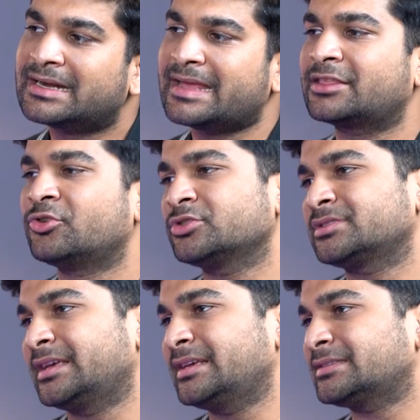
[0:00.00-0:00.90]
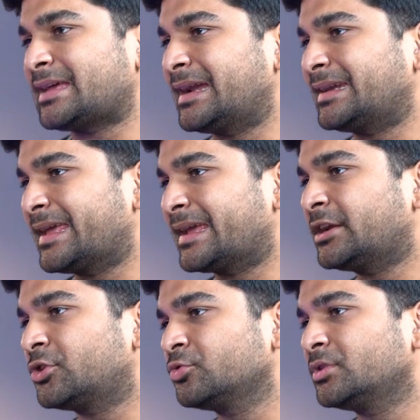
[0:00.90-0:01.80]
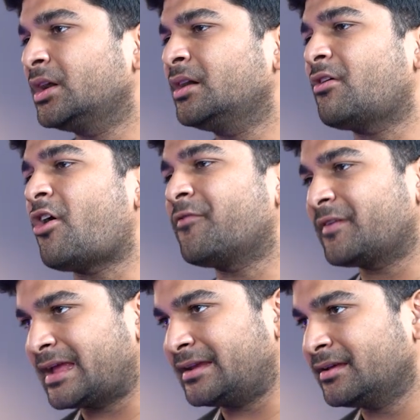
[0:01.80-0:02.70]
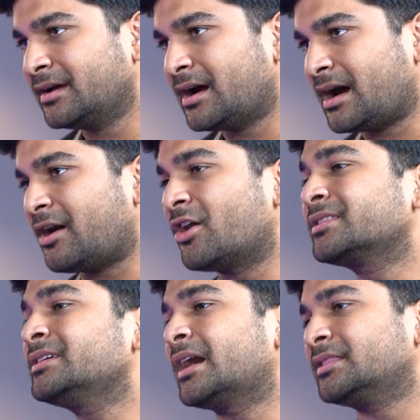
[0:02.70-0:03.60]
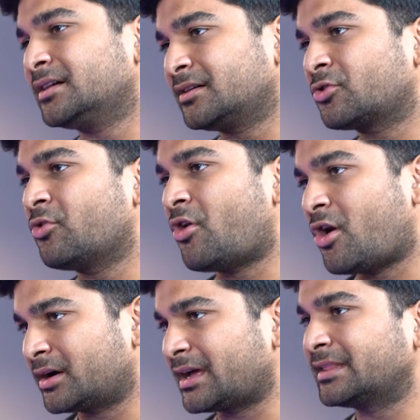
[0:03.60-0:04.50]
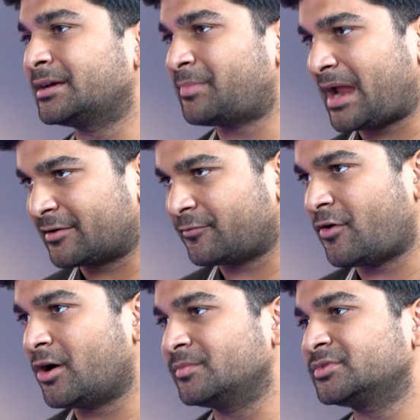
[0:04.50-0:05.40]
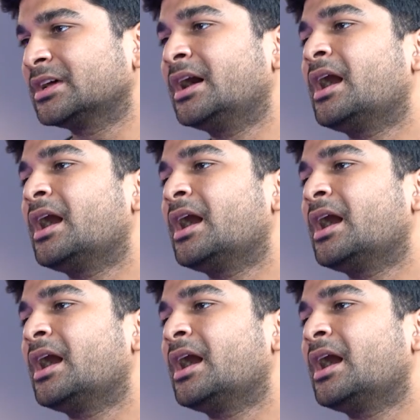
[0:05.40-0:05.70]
take those things and take it to the offline or the other cohort, other platforms.